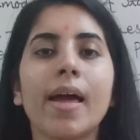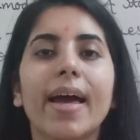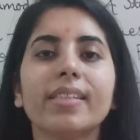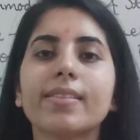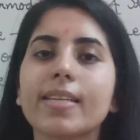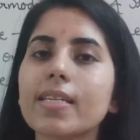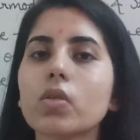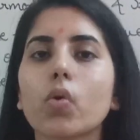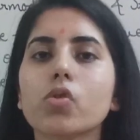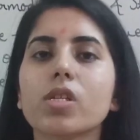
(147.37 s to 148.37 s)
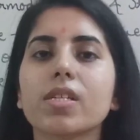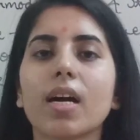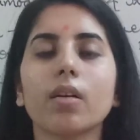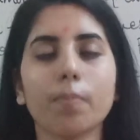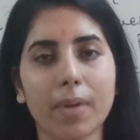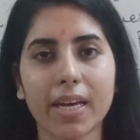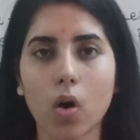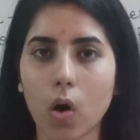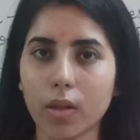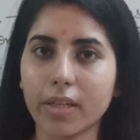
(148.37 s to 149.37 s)
And these courses are by
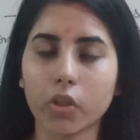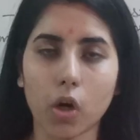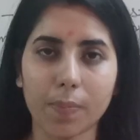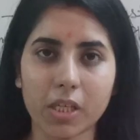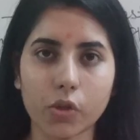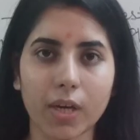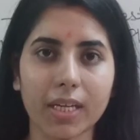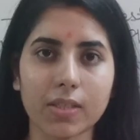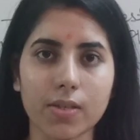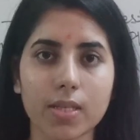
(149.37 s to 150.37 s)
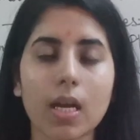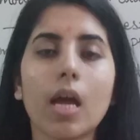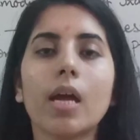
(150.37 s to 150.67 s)
all the top educators.